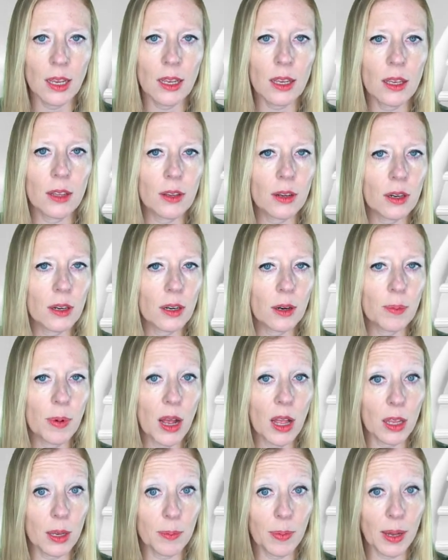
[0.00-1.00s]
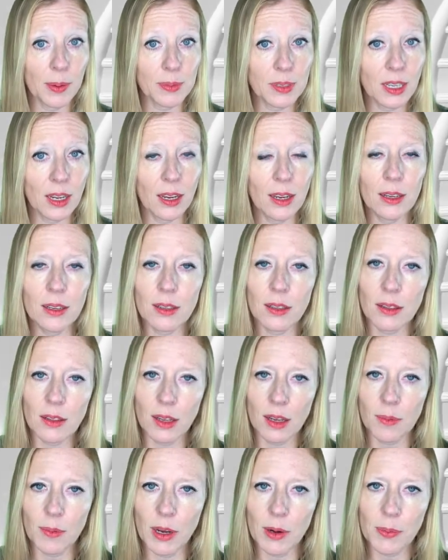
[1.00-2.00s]
either a polypeptide,
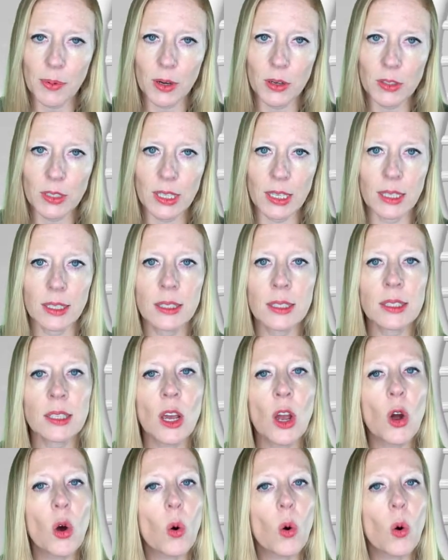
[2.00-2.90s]
think about proteins,